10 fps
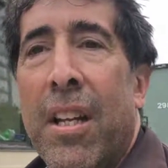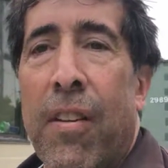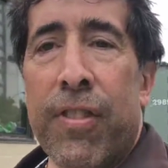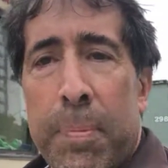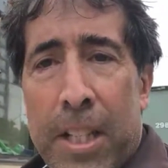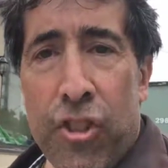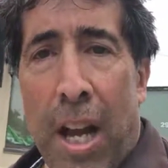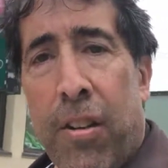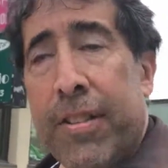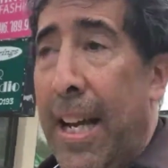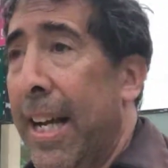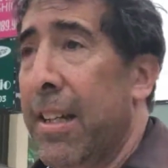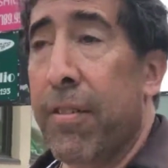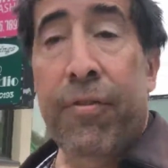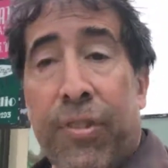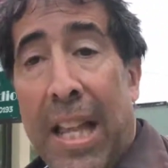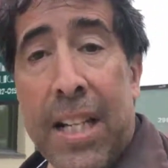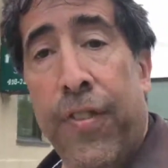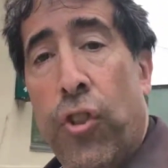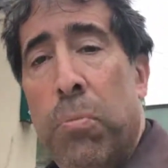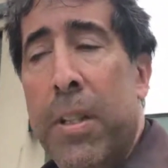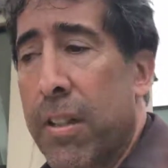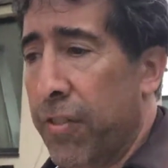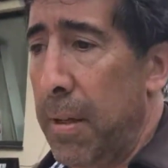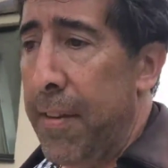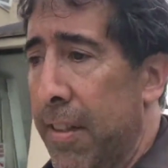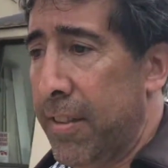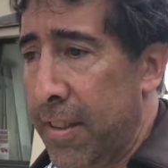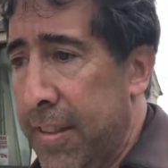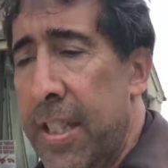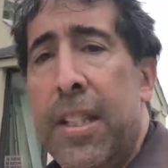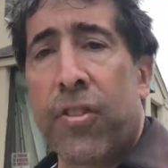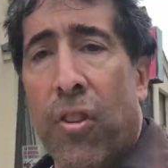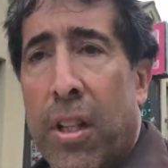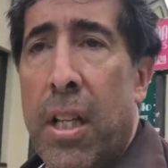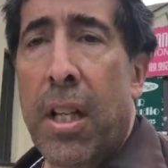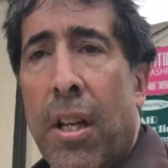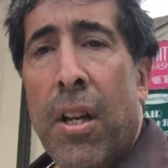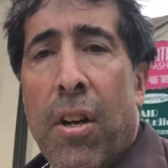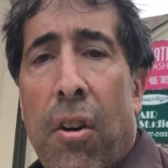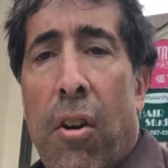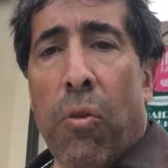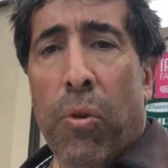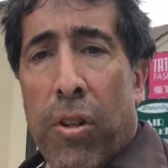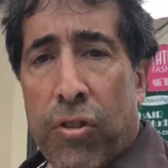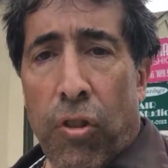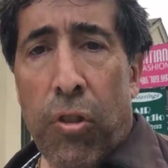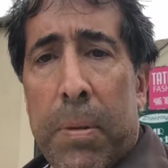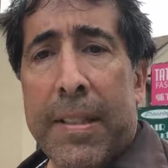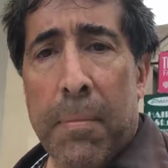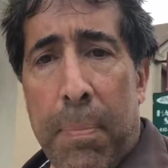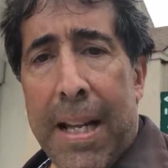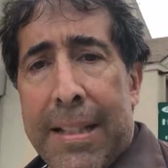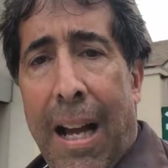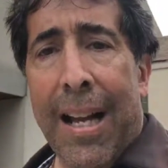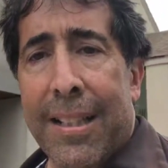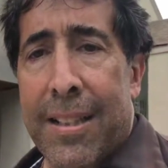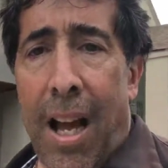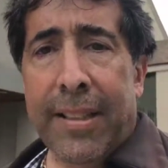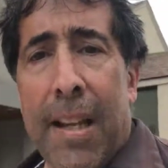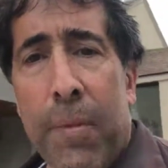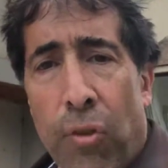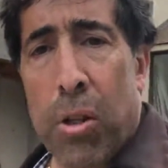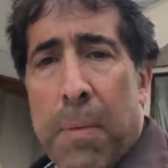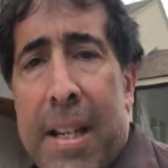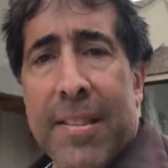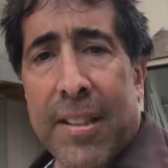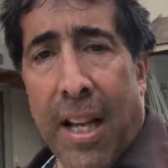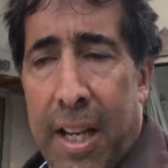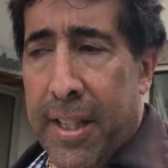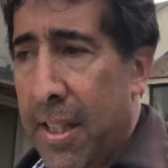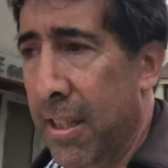Flipping the channels, I got to relax for 2 minutes. And the scene is on. Where Saul Rubinik's in bed, dying. The doctor gave him the wrong medicine, dying.